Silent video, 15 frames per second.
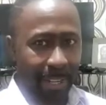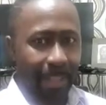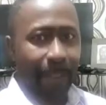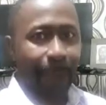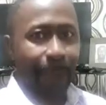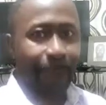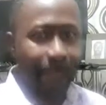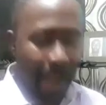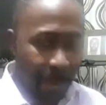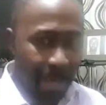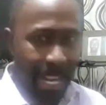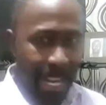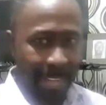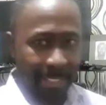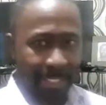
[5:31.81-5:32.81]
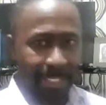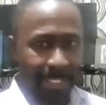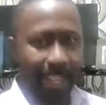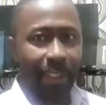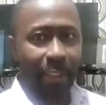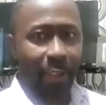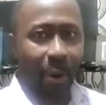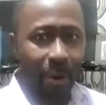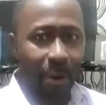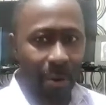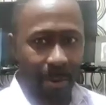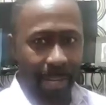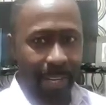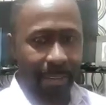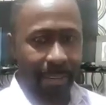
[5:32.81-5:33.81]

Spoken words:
the violence, the thuggery.